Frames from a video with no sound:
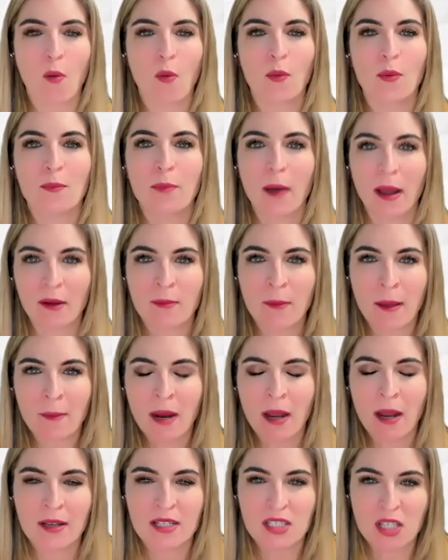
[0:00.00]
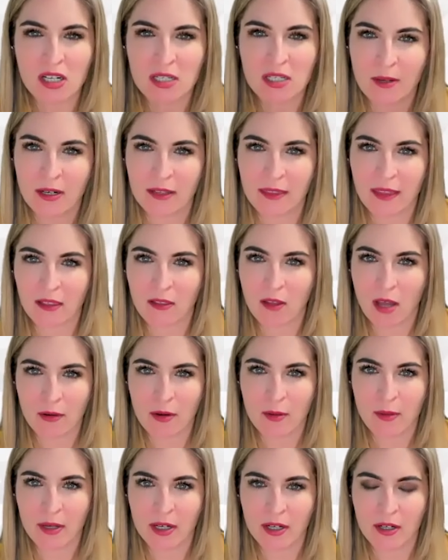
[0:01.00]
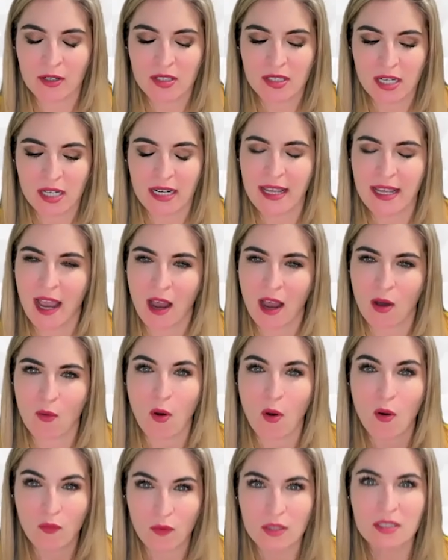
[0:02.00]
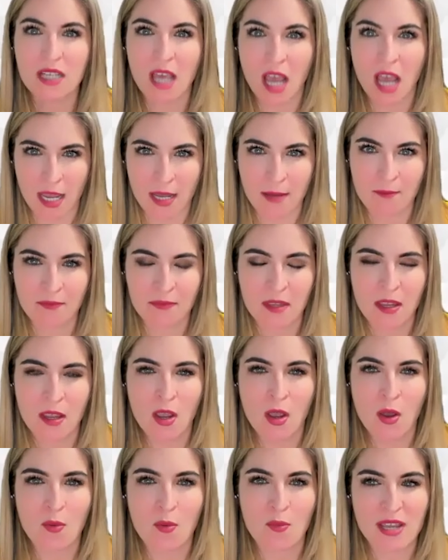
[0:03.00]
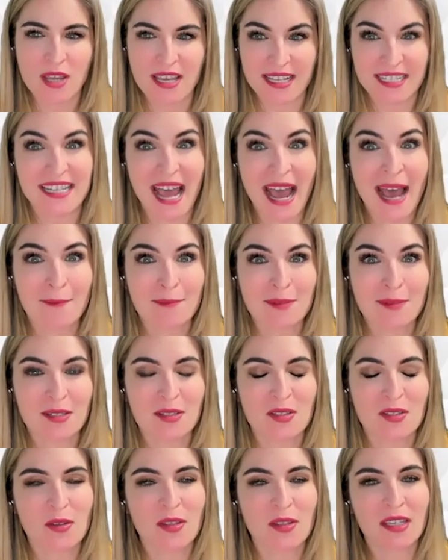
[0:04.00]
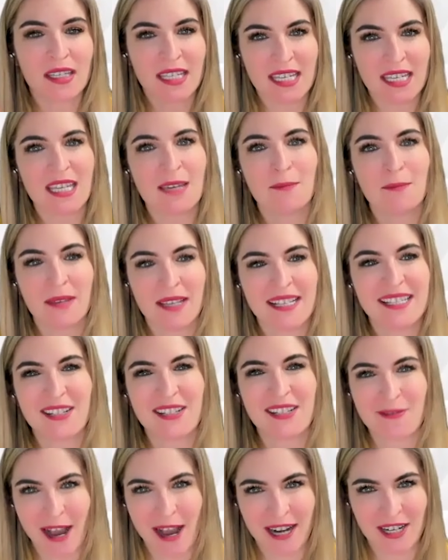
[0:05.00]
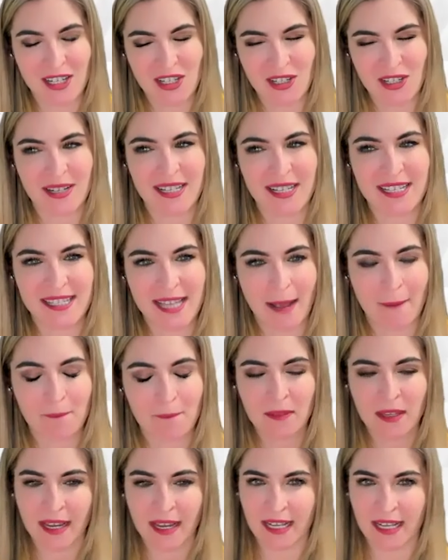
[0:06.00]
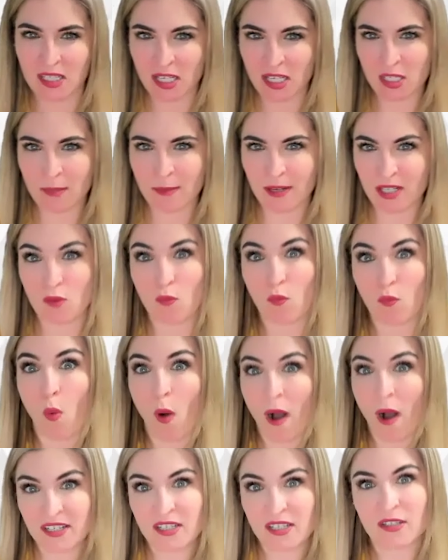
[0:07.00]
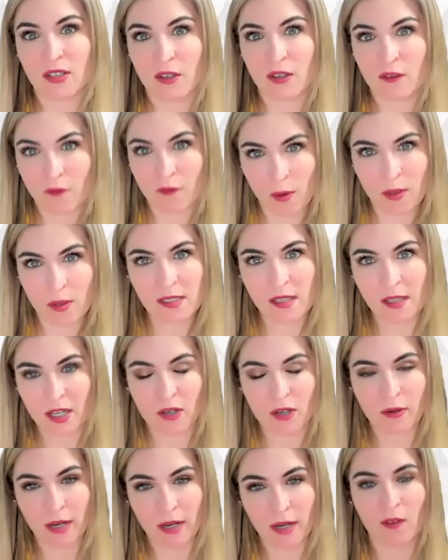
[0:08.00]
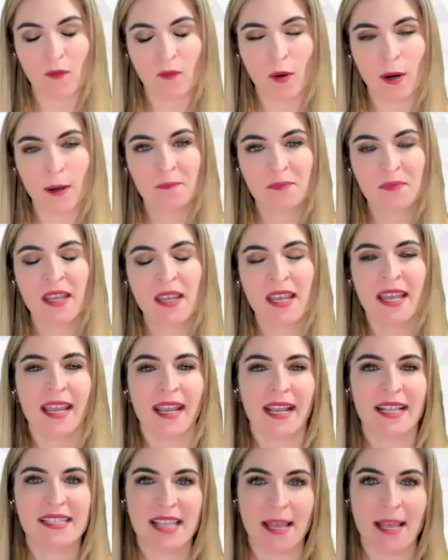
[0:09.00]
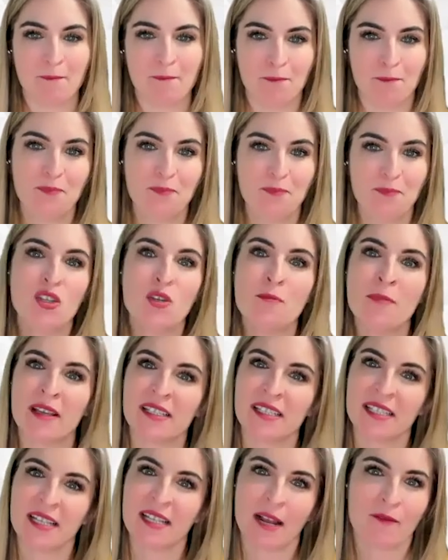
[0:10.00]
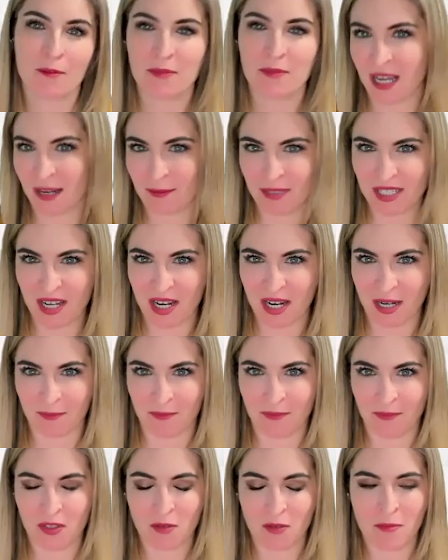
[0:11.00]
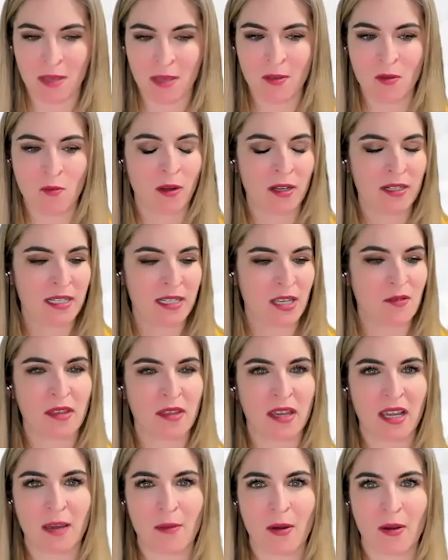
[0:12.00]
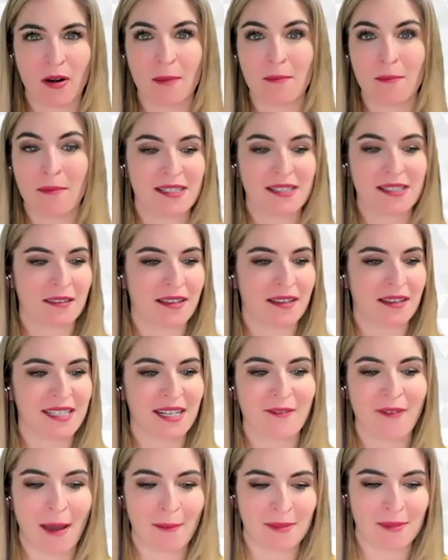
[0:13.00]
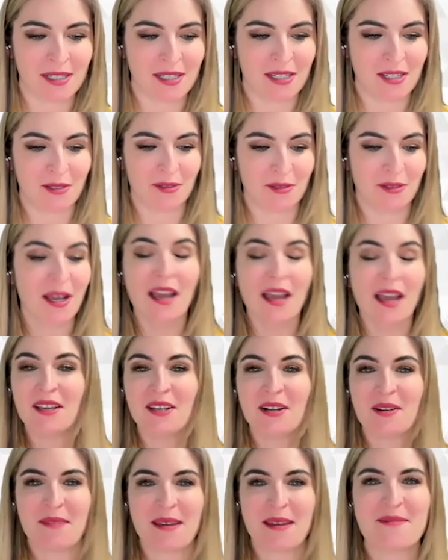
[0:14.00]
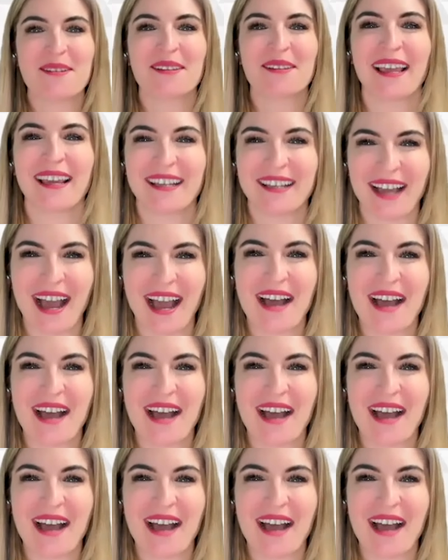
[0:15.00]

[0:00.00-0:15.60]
But remember how I talked about in that lottery winner study, how over time we adapt? So the key piece to gratitude is that it's not so much what you focus on that you're grateful for, it's that you mix it up from time to time. So maybe one day you think about amazing things that have happened to you. Maybe like